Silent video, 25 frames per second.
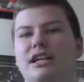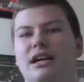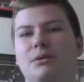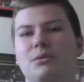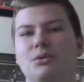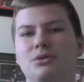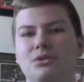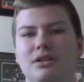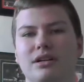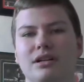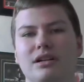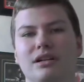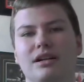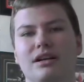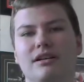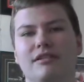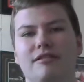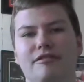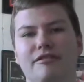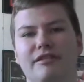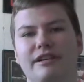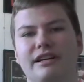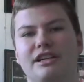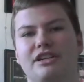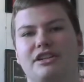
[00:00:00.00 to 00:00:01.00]
I was going to go and
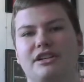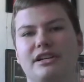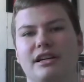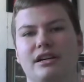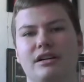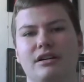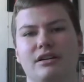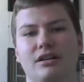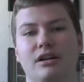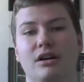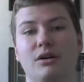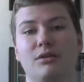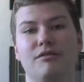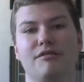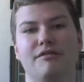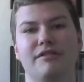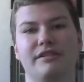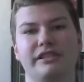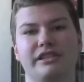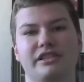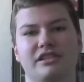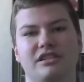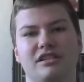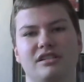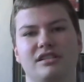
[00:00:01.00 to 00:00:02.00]
finish
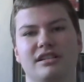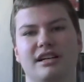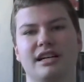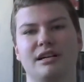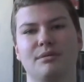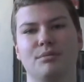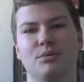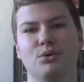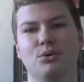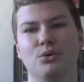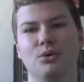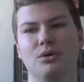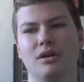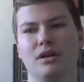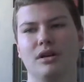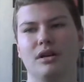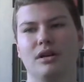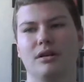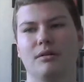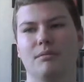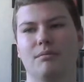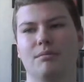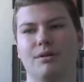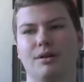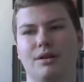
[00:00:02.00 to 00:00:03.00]
the table,
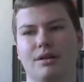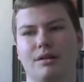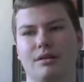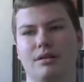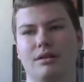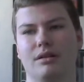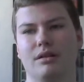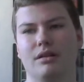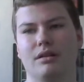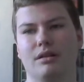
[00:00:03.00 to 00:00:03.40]
but